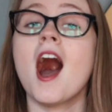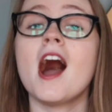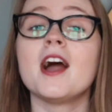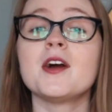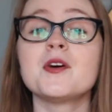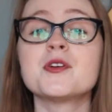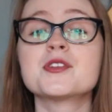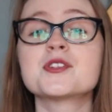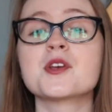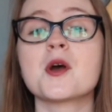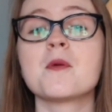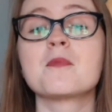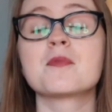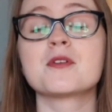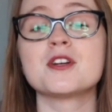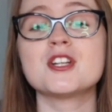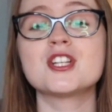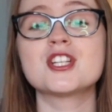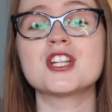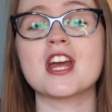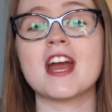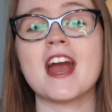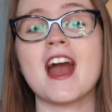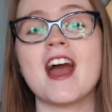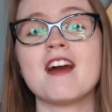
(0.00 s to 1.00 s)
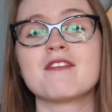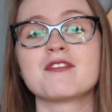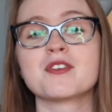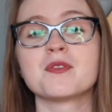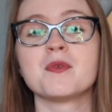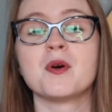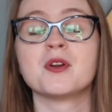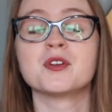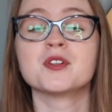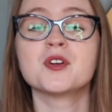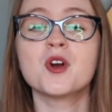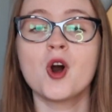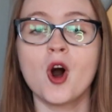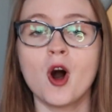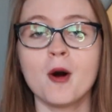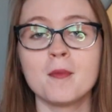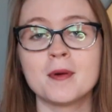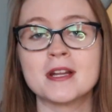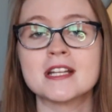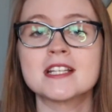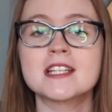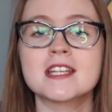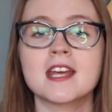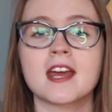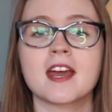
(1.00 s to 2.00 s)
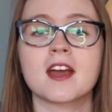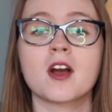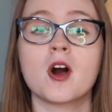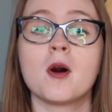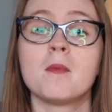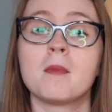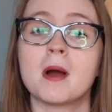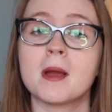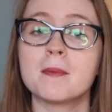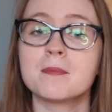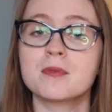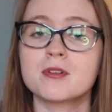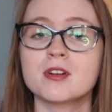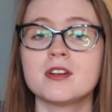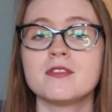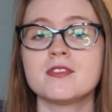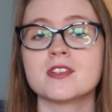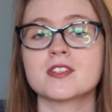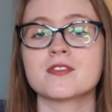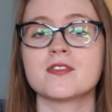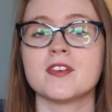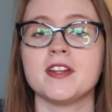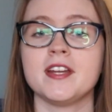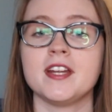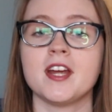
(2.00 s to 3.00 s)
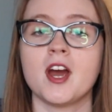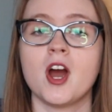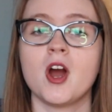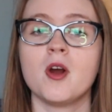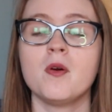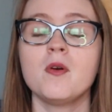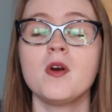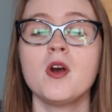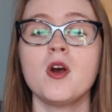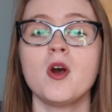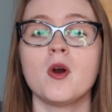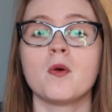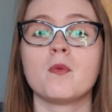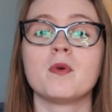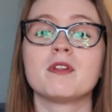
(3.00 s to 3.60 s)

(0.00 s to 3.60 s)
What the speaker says: I also appreciate everyone commenting on my previous video